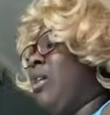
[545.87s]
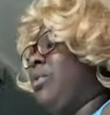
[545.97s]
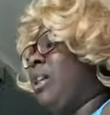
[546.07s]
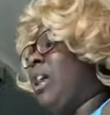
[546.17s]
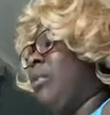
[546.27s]

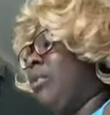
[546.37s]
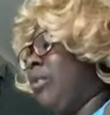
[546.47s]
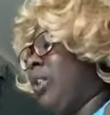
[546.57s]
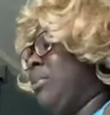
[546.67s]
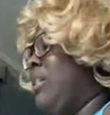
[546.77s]
that came over
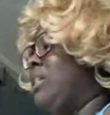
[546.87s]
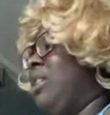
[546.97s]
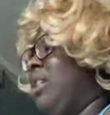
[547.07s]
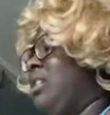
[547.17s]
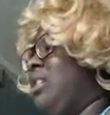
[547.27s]
Grandma's
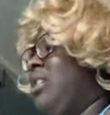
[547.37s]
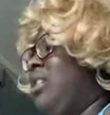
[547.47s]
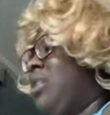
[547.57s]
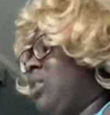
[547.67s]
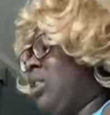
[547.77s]
face
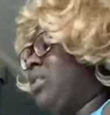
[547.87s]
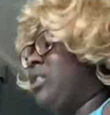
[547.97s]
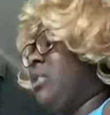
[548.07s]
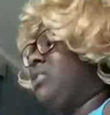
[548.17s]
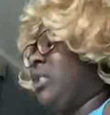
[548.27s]
whenever the
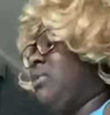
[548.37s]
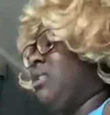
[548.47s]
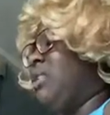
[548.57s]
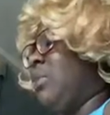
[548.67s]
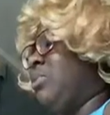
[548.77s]
subject of the
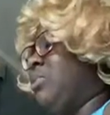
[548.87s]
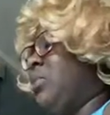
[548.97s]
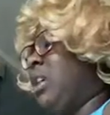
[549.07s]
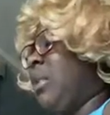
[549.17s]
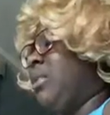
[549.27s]
step loser
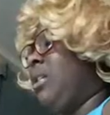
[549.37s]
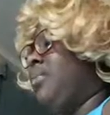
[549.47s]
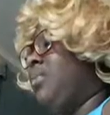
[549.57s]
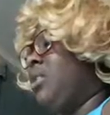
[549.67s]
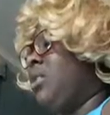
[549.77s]
came up.
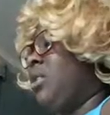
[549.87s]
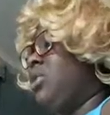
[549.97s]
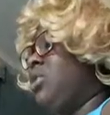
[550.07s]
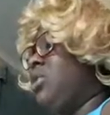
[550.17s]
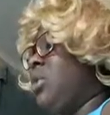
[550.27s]

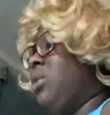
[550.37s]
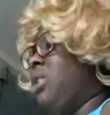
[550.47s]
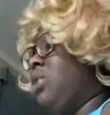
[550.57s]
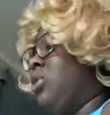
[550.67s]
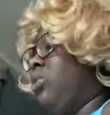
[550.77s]
She's the only
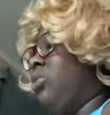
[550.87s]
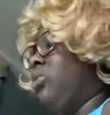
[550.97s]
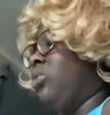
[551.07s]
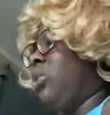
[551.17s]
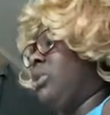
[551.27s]
adult
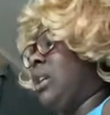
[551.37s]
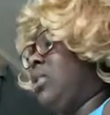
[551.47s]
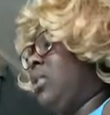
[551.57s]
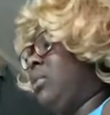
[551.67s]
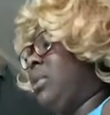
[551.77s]
who knows I
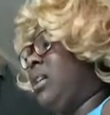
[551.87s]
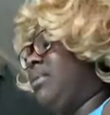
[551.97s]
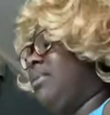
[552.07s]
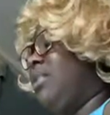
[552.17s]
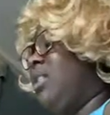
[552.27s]
call him that.
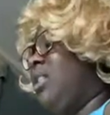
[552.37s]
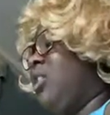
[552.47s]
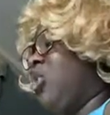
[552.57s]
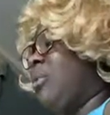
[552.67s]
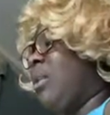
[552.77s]

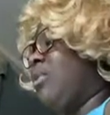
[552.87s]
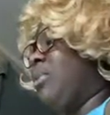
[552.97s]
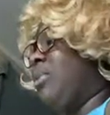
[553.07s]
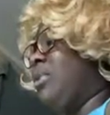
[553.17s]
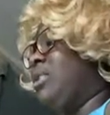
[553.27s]
Grandma
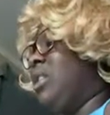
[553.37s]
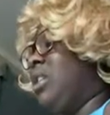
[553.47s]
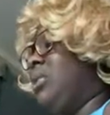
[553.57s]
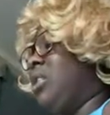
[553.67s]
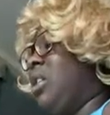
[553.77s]
Redbird said
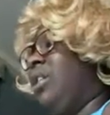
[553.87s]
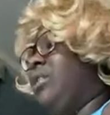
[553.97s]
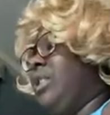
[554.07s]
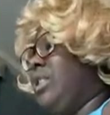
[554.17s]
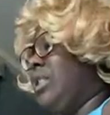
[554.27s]
it was
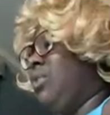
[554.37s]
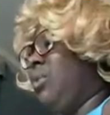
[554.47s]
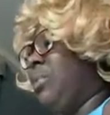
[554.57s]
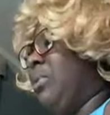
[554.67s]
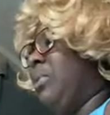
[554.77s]
obvious that the
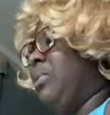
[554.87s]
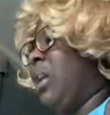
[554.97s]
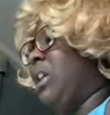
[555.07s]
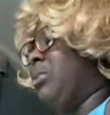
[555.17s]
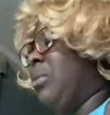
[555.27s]
Redbird
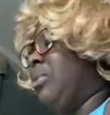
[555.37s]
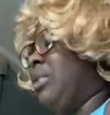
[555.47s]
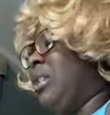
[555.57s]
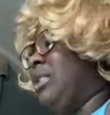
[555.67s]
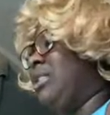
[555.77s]
wise woman
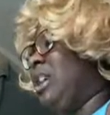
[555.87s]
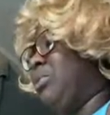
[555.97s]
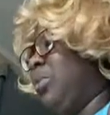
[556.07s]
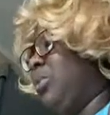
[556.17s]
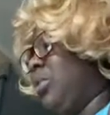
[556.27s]
blood had
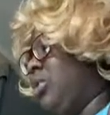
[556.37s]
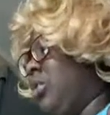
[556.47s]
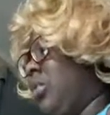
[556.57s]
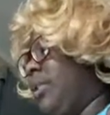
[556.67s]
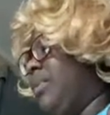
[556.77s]
skipped over her
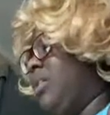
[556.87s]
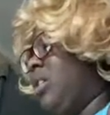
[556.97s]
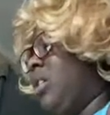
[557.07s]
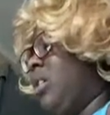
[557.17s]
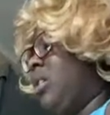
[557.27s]
daughter,
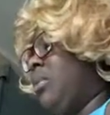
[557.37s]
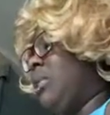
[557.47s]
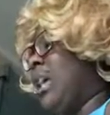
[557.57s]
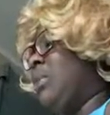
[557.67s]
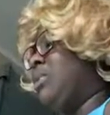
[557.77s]
but
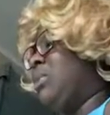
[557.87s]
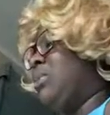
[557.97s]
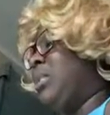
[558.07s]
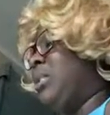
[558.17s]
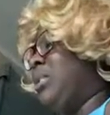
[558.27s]
that was only
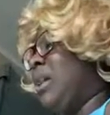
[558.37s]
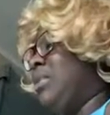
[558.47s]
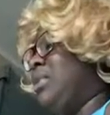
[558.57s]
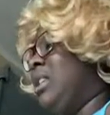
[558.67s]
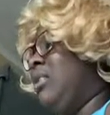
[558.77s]
because it had
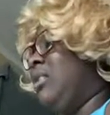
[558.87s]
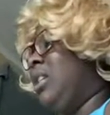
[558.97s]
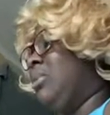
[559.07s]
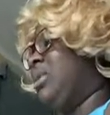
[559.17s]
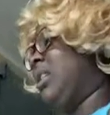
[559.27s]
been saving
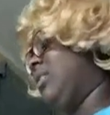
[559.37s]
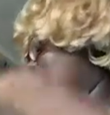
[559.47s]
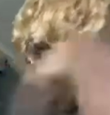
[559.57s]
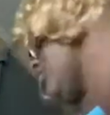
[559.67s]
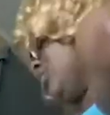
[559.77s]
up to give an extra